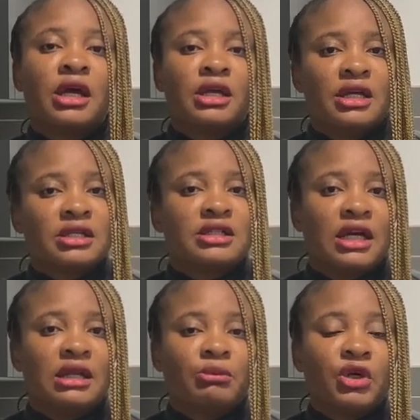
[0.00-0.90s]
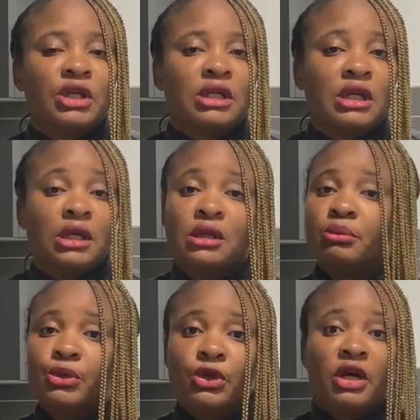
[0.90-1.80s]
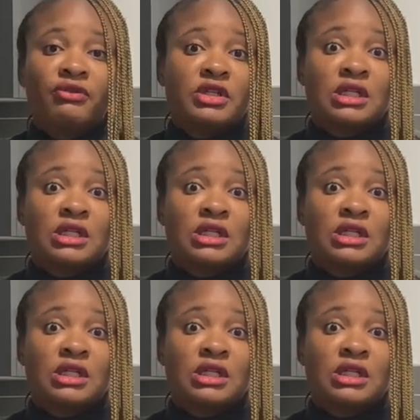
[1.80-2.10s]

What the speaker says: yes, the POF is